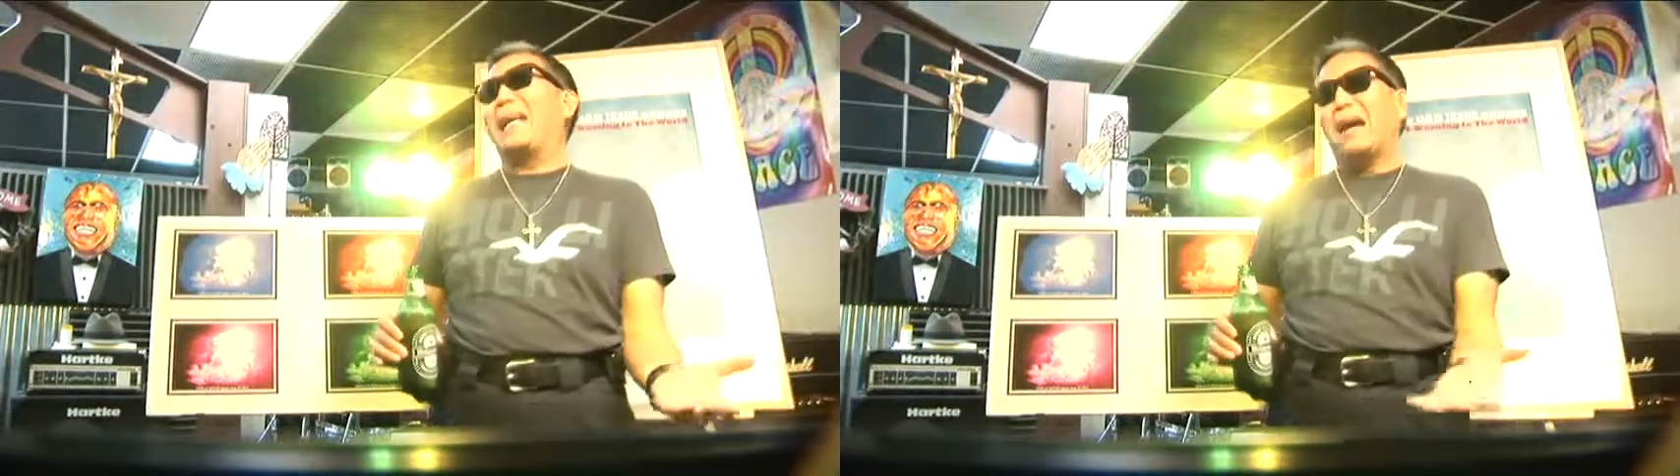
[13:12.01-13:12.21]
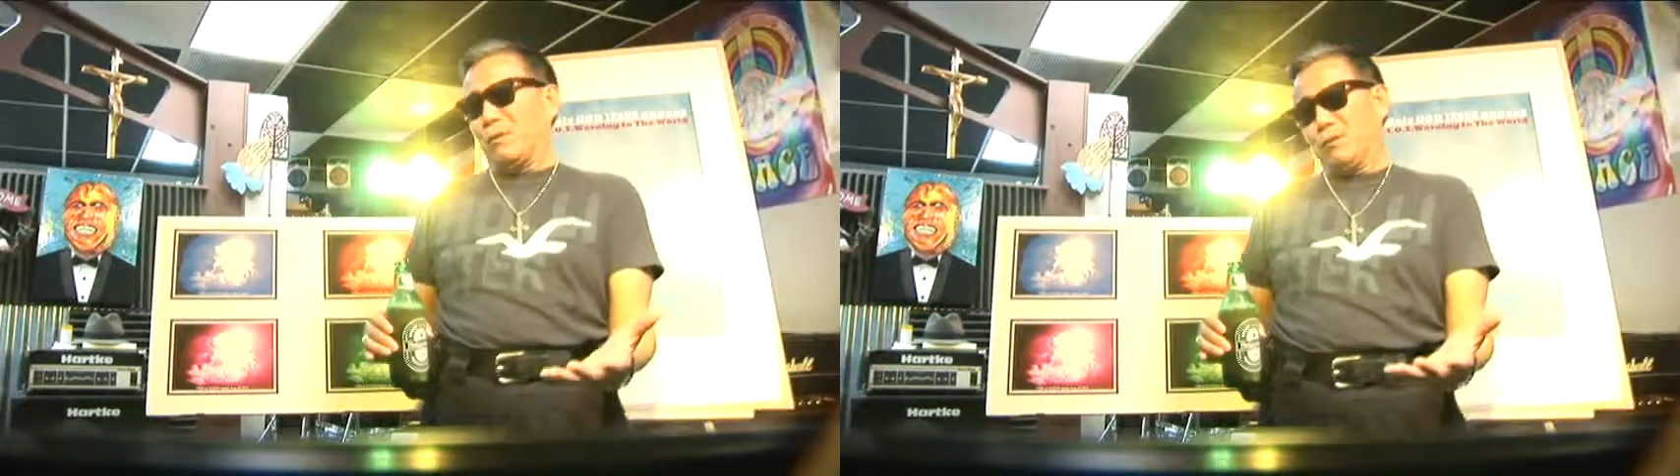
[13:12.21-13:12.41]

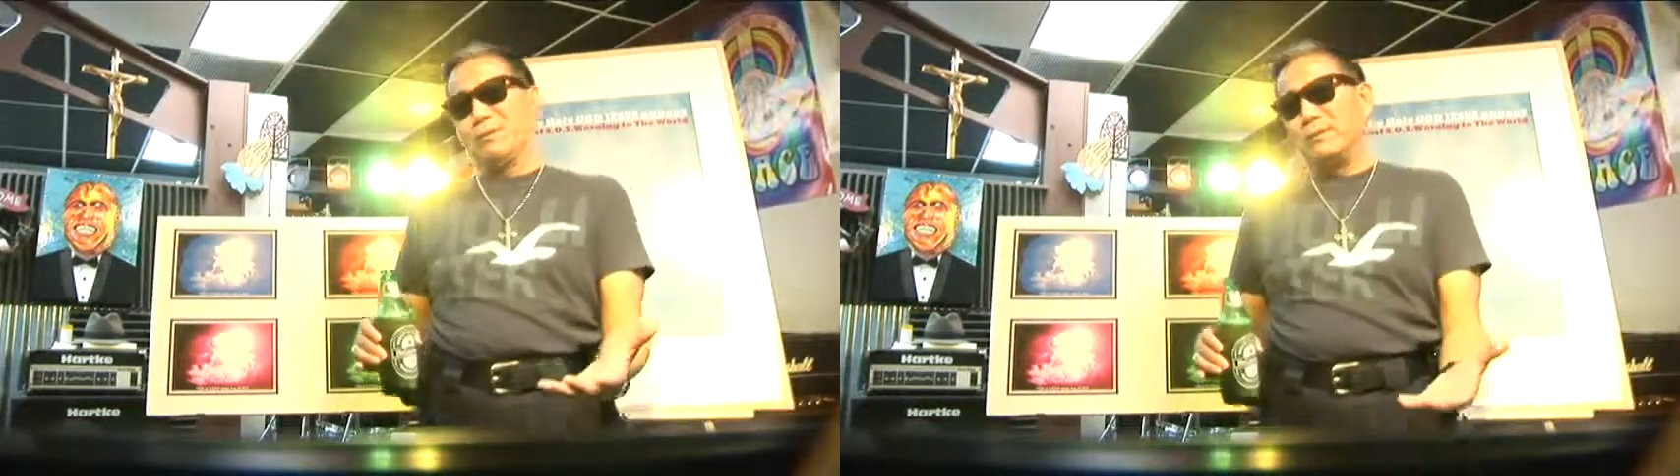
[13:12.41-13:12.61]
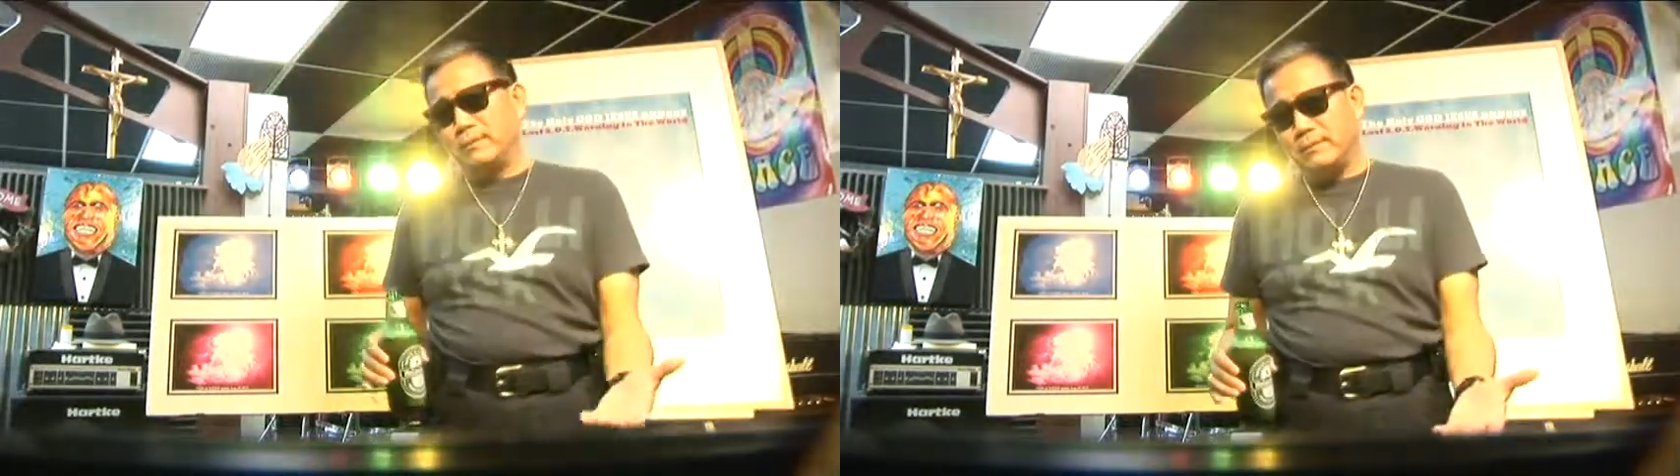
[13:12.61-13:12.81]
now.
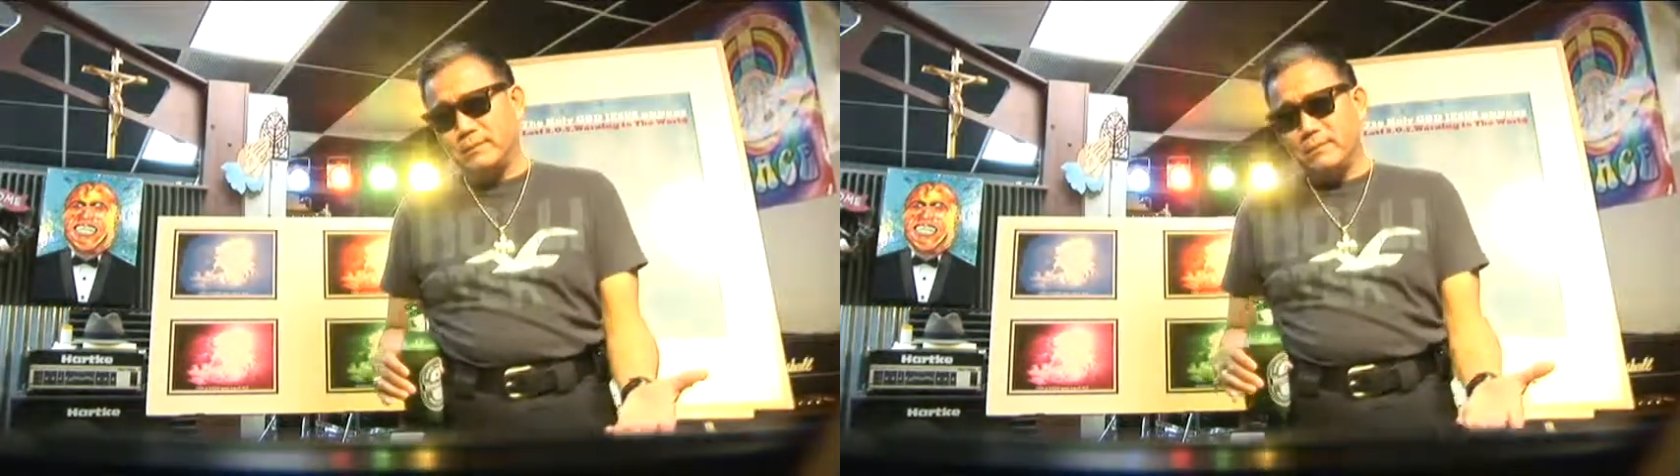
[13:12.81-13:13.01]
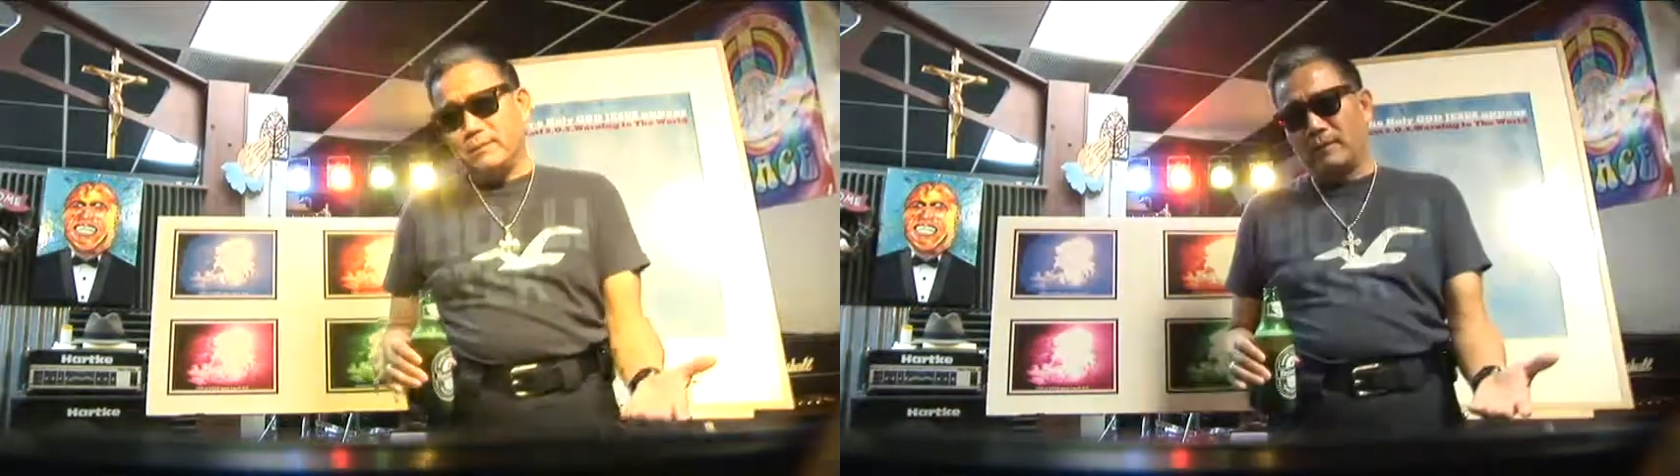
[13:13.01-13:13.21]

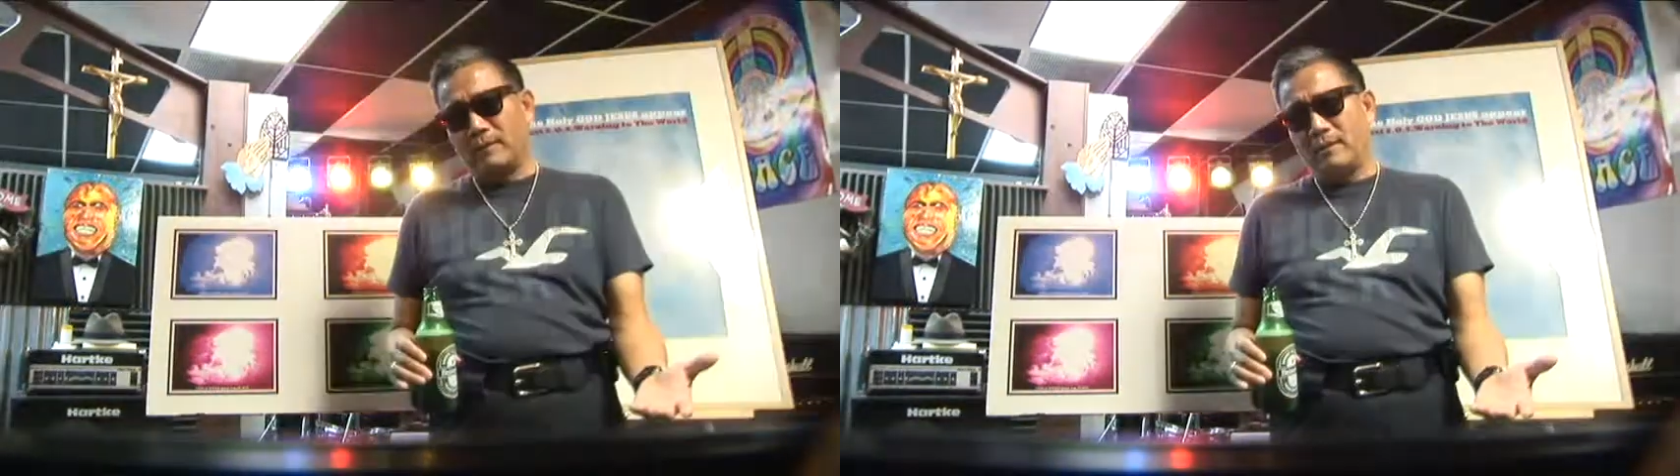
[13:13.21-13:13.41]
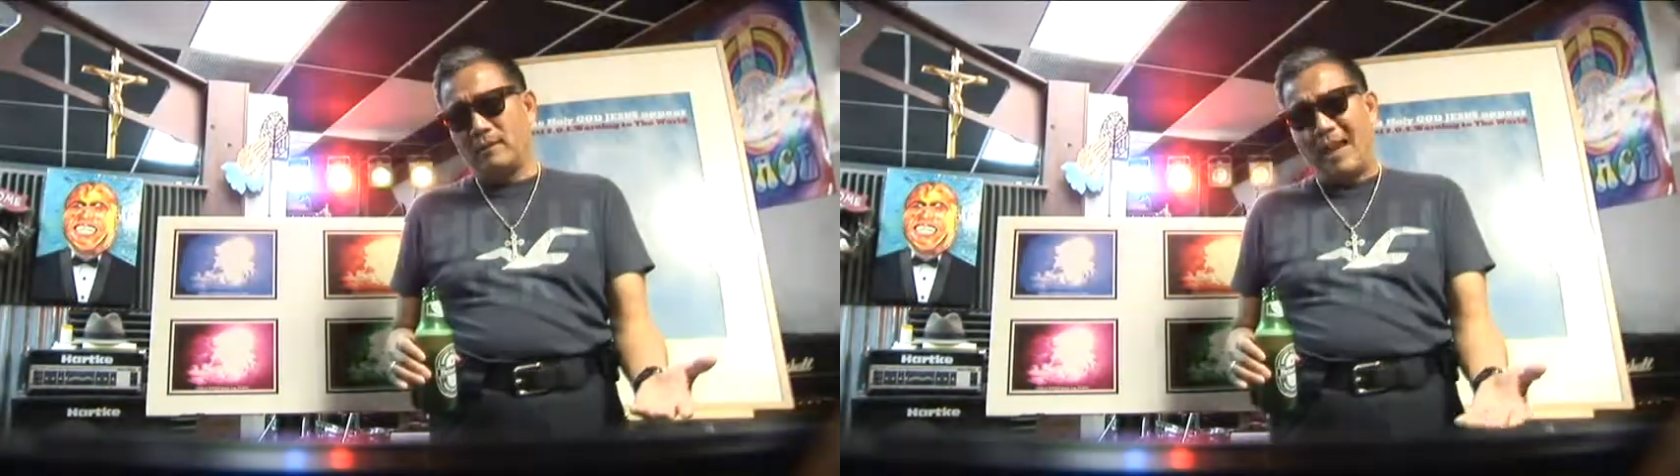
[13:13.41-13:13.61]

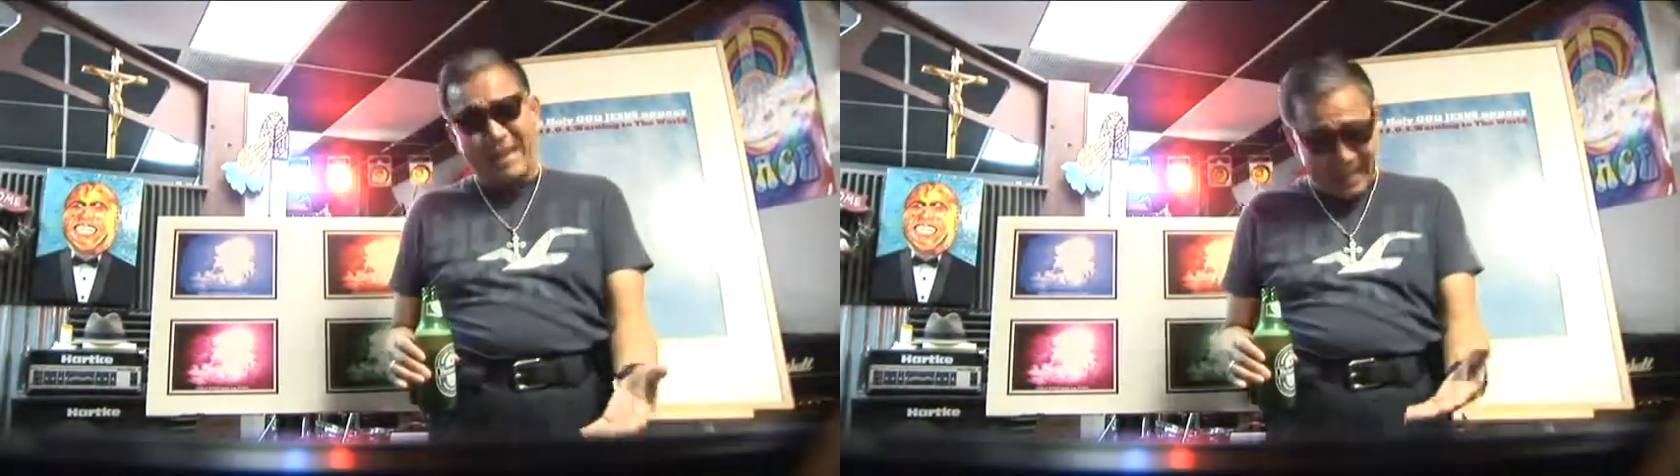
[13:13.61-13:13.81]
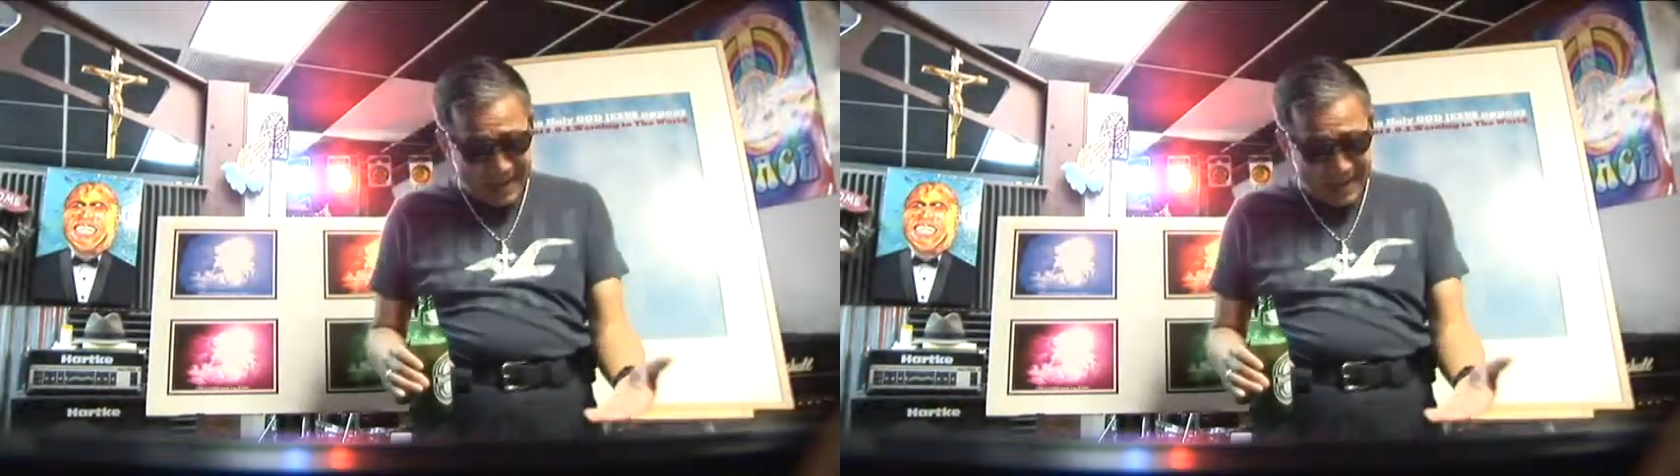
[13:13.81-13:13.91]
And